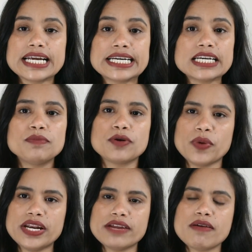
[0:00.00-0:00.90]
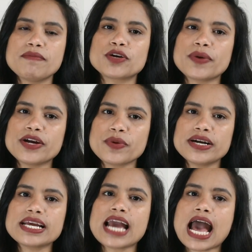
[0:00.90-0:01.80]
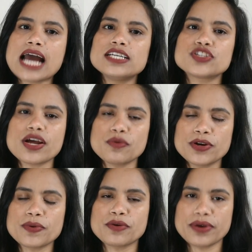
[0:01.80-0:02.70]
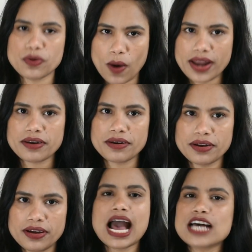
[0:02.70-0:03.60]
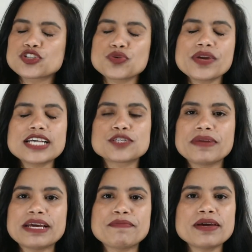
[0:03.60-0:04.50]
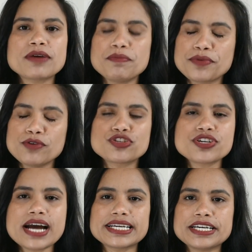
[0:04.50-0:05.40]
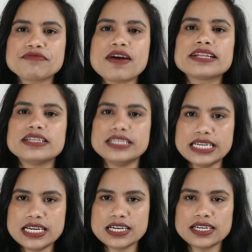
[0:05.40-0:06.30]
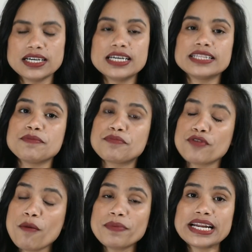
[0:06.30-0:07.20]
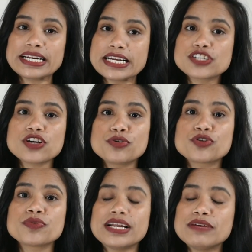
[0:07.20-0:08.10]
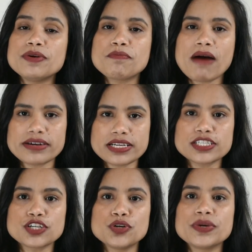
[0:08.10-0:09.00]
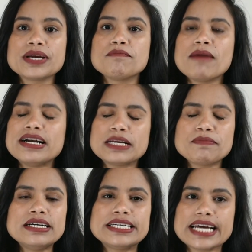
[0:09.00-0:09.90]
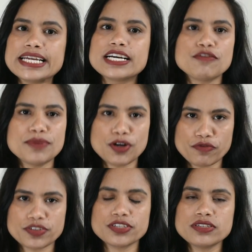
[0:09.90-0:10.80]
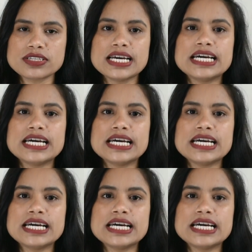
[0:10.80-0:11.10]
dated between November 2020 and January 2021. As soon as Bleeping Computer identified the leak, they promptly reached out to relevant parties including multiple Delhi government offices,